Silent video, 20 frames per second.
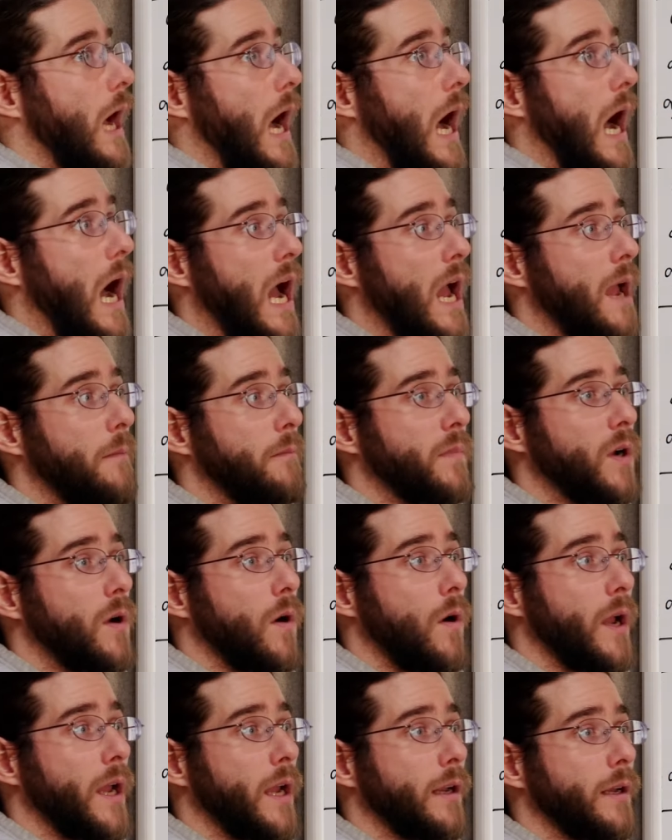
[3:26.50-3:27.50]
I'm
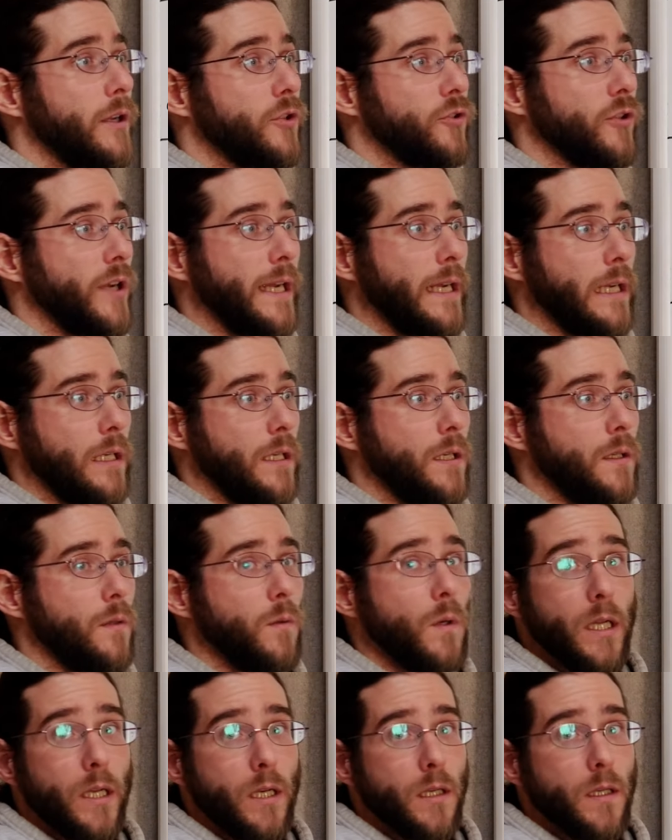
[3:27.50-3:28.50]
going to drink
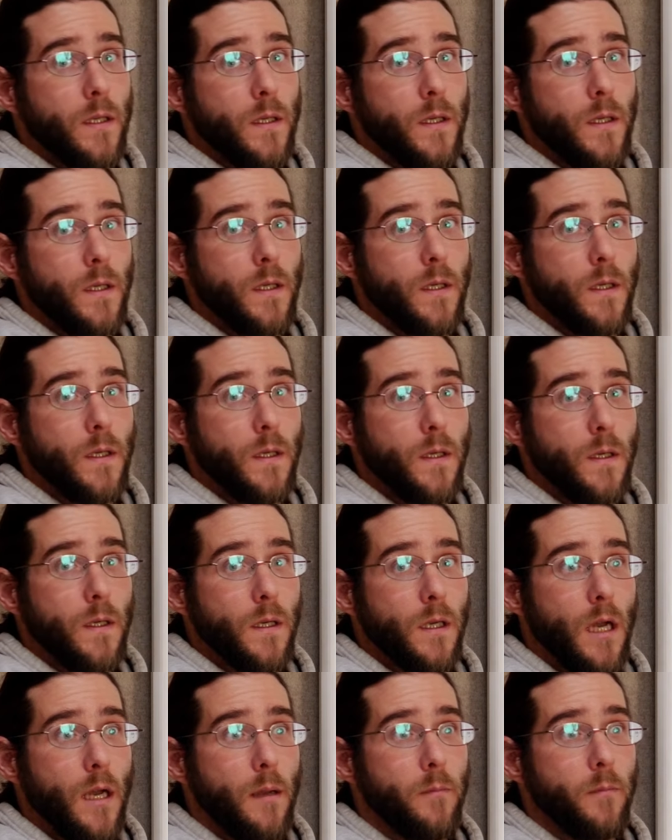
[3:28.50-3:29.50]
what?
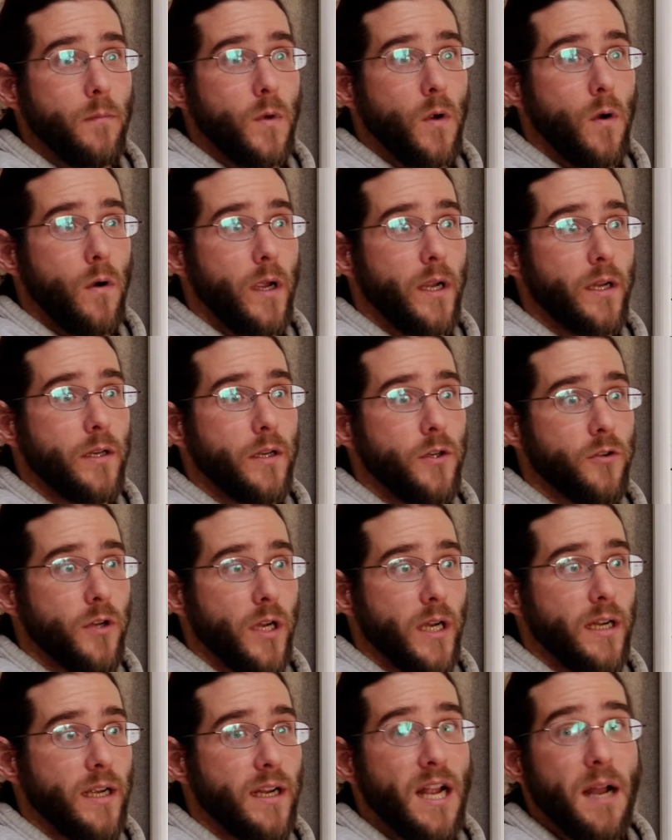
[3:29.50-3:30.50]
I'm going to
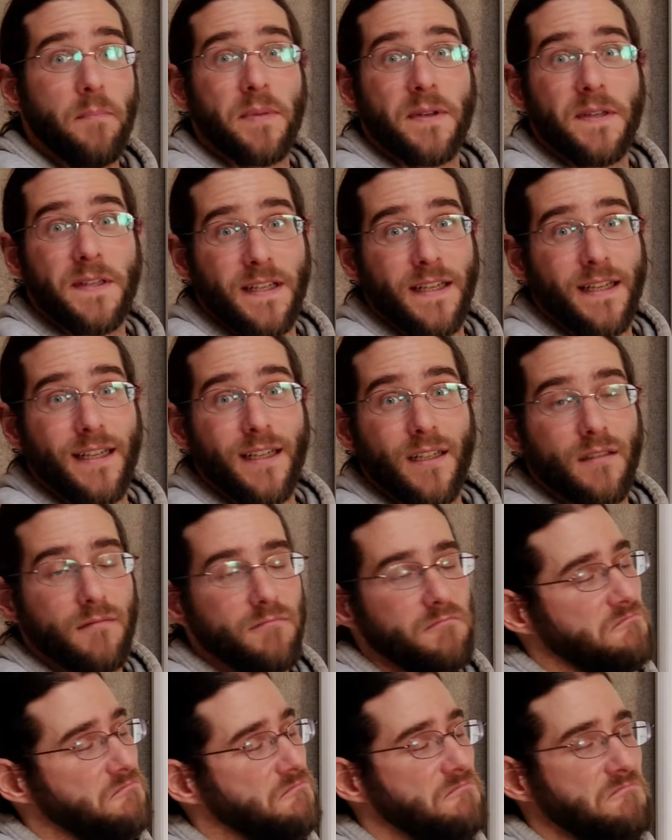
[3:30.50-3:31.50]
drink a cup of tea.
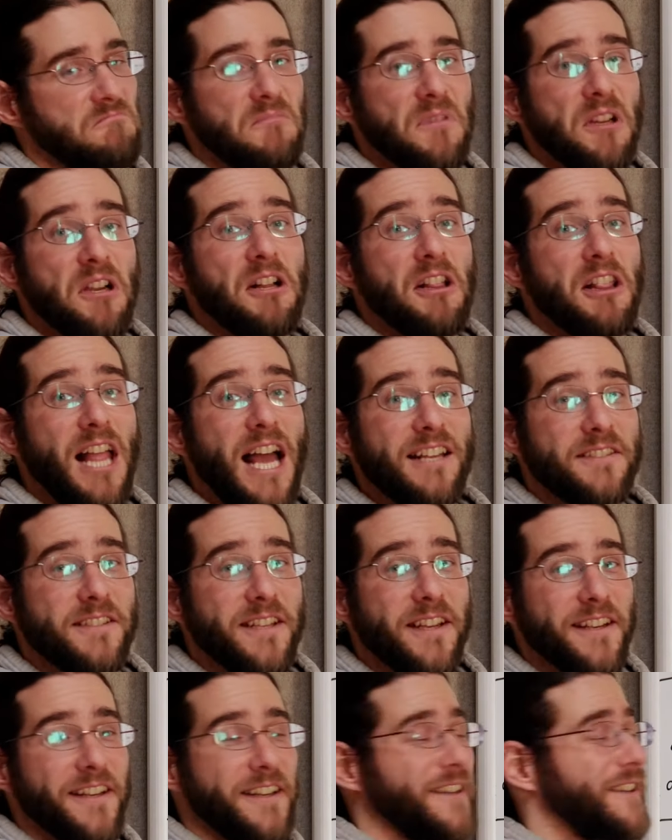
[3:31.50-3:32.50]

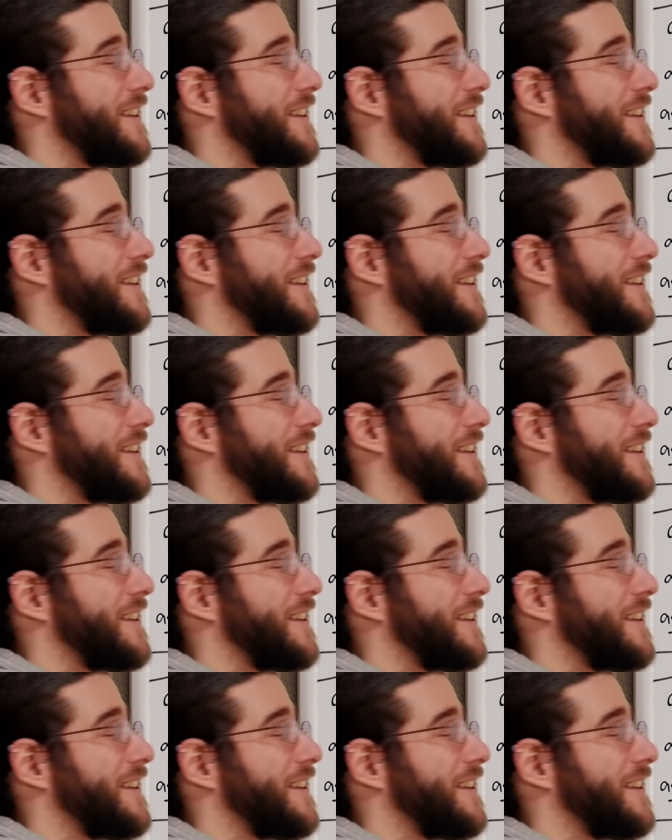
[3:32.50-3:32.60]
Classic.